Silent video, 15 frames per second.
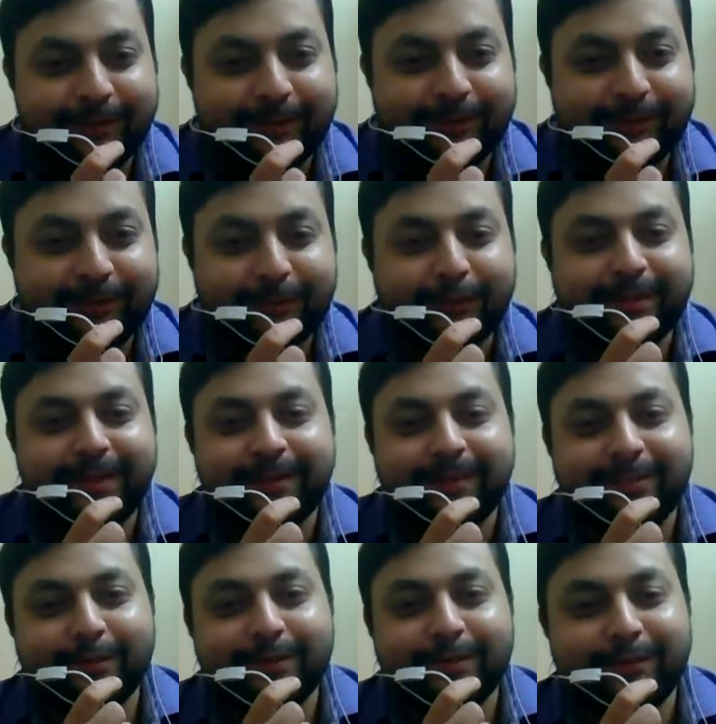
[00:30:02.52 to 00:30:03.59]
so
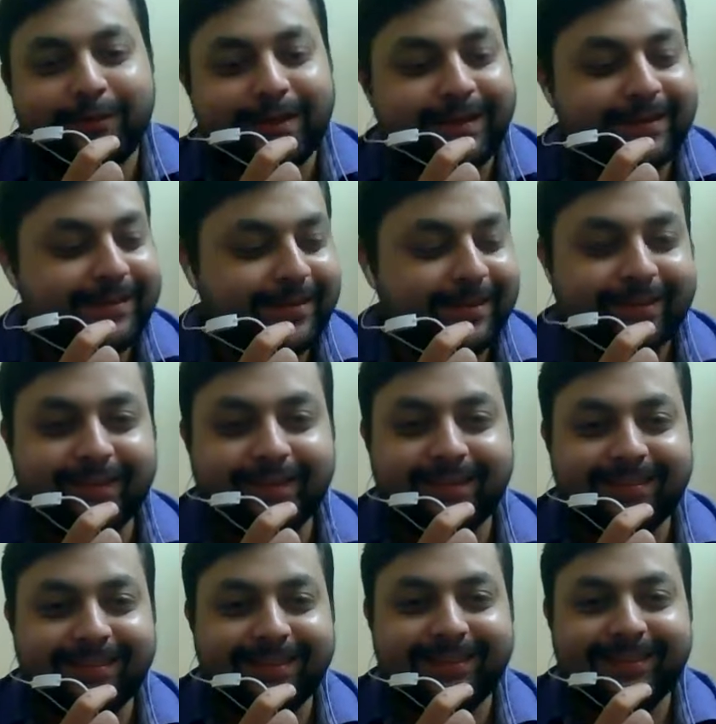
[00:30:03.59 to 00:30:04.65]
that we can
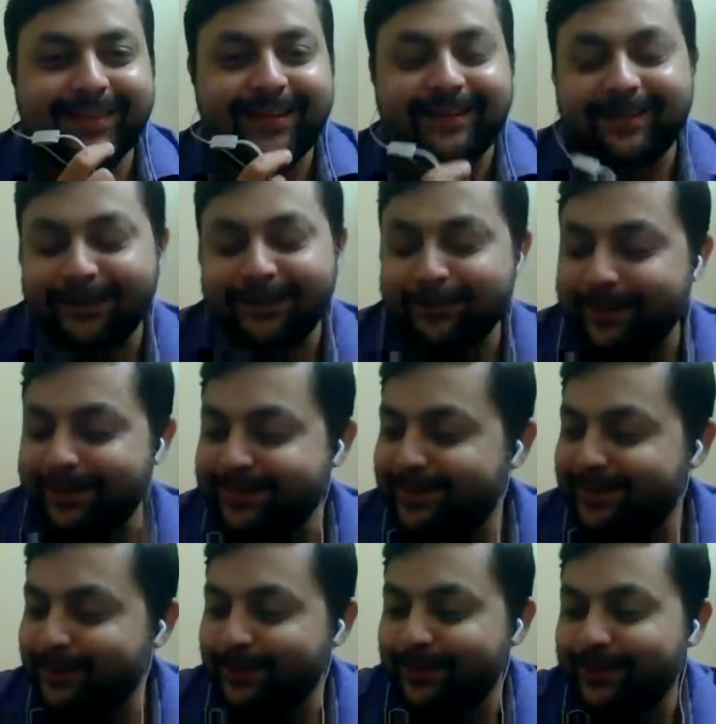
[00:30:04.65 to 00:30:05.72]
see the
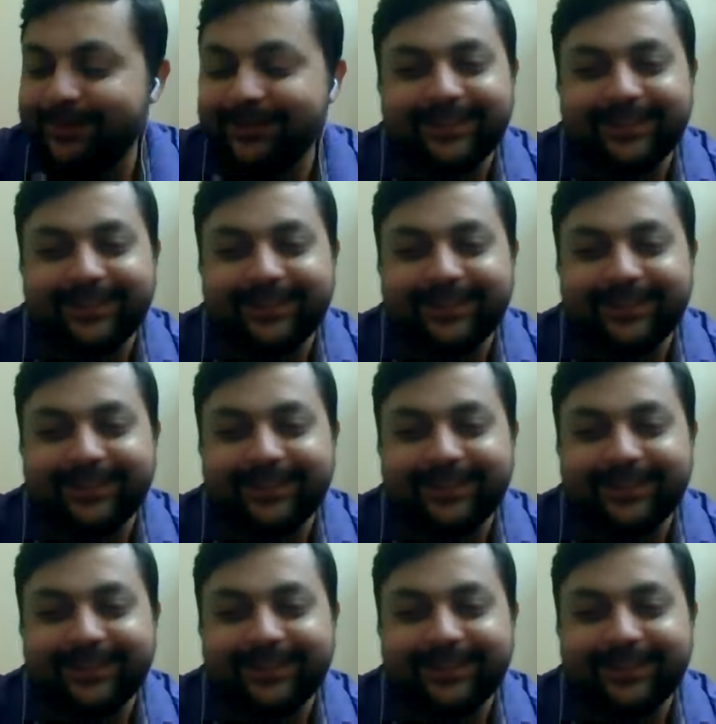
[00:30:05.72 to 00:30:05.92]
expressions also.